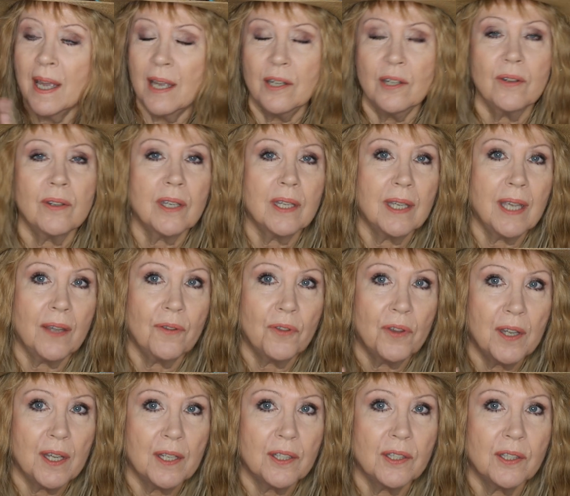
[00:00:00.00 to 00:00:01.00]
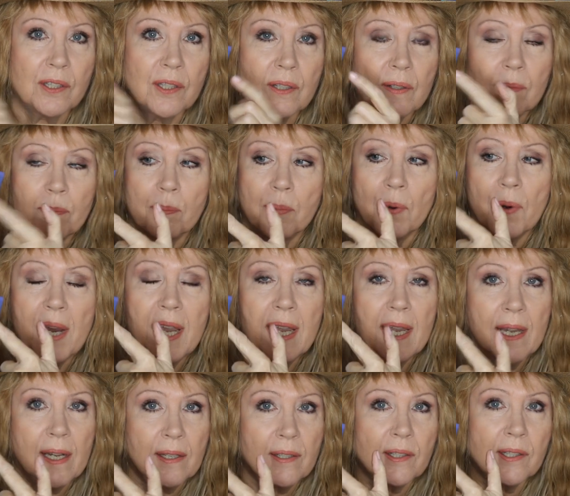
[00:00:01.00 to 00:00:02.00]
And you can get this
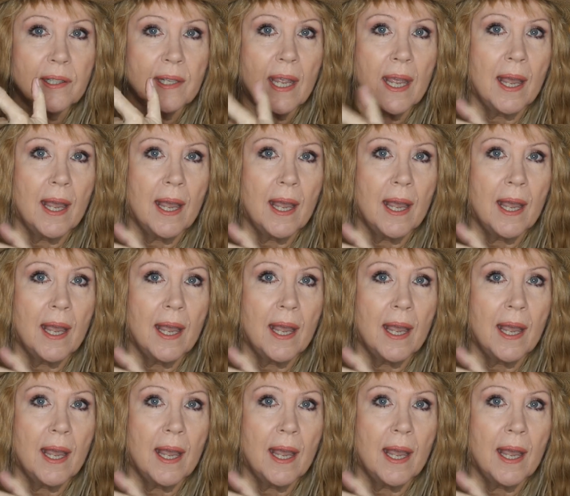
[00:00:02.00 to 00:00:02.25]
brand